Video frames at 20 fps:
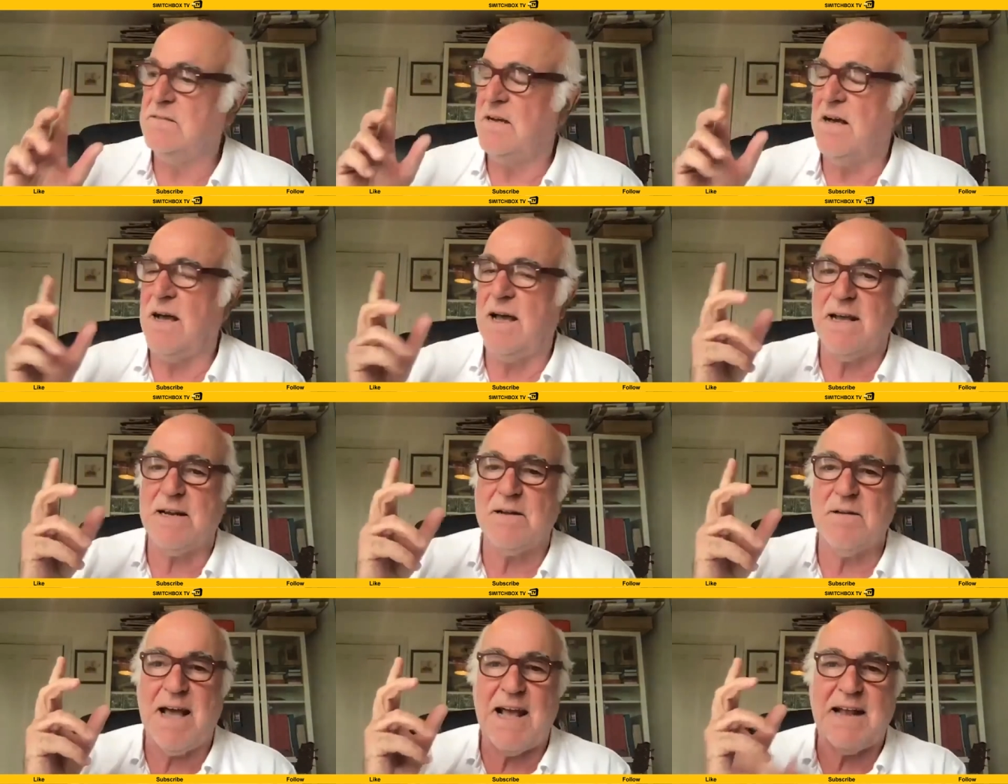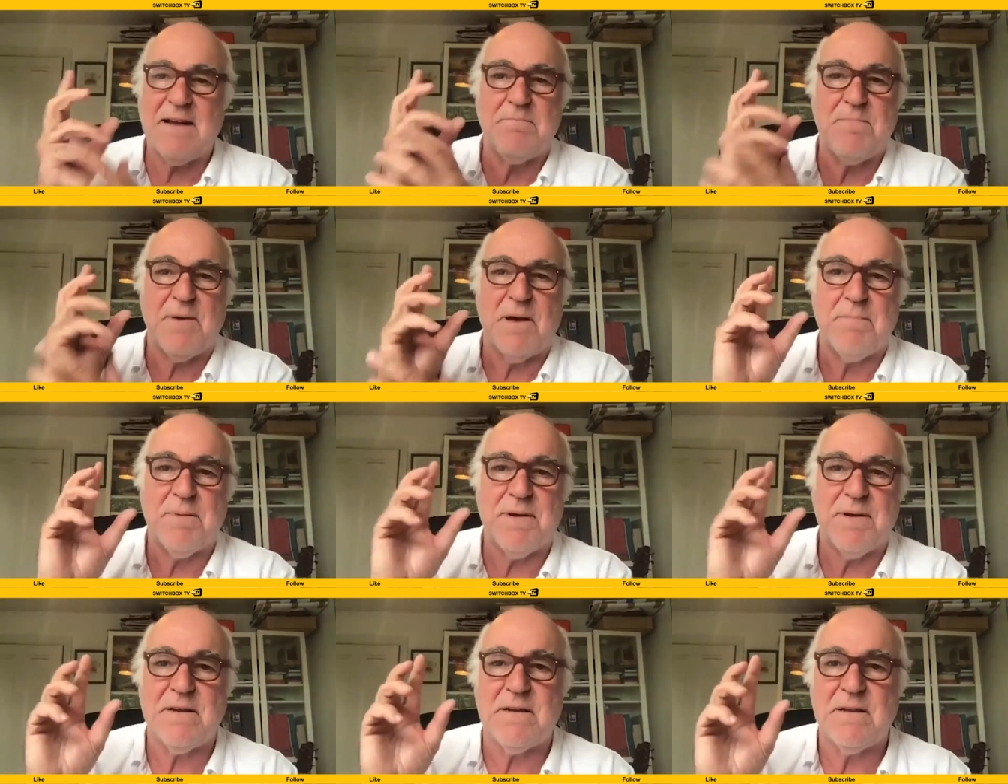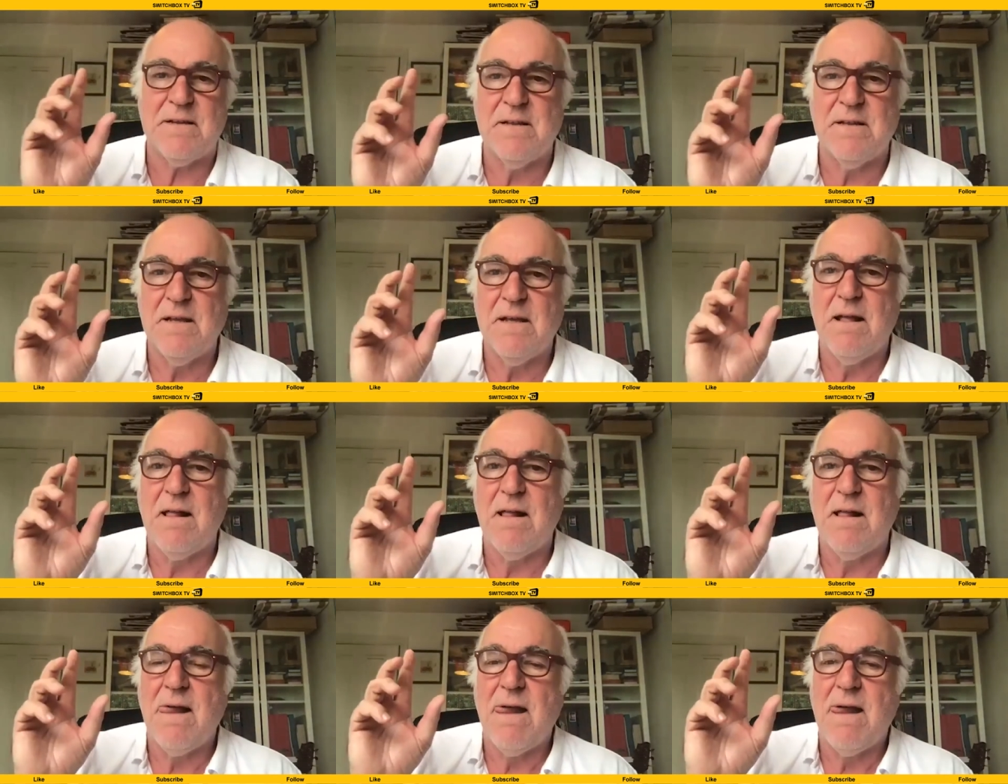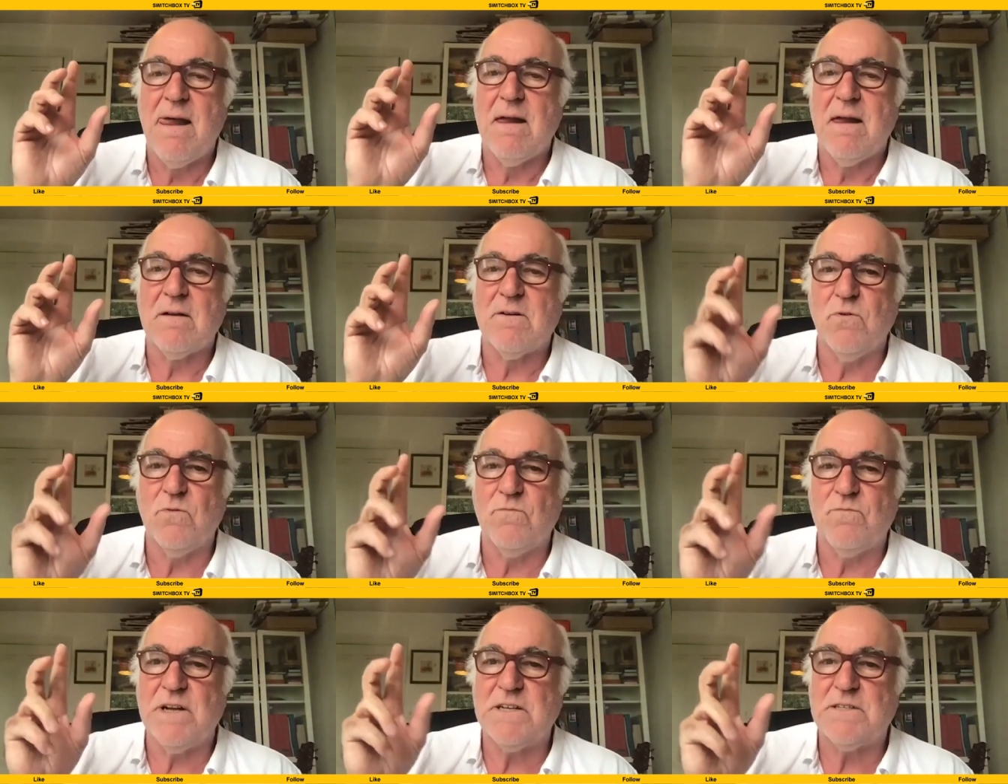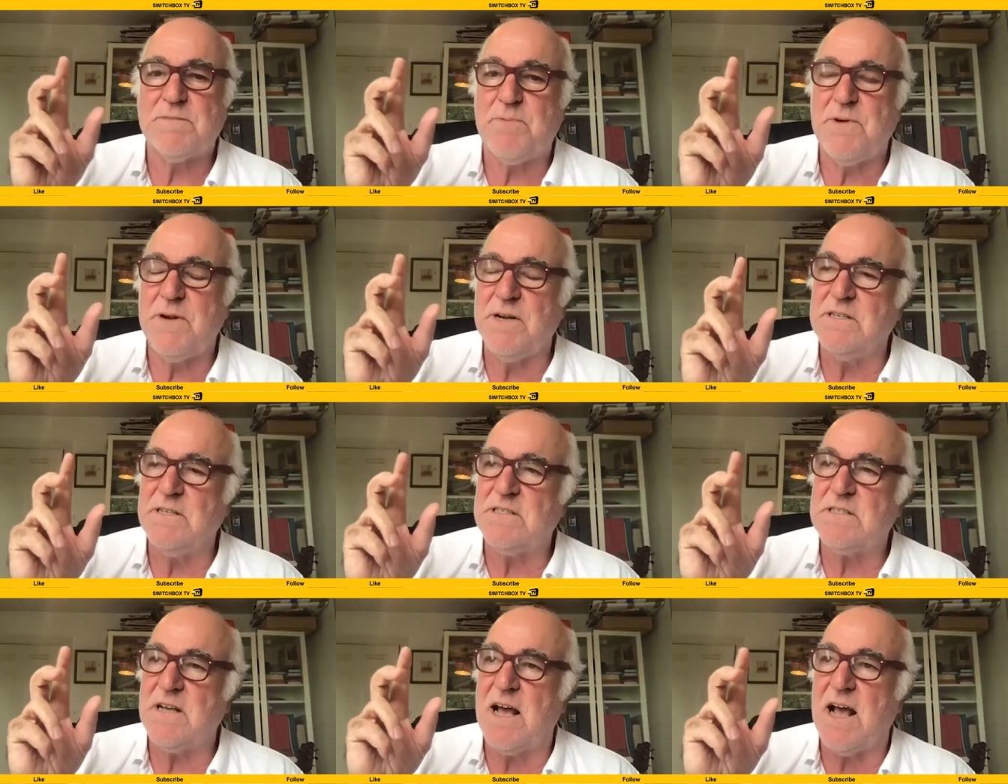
I had a hand puppet called Reg Prince,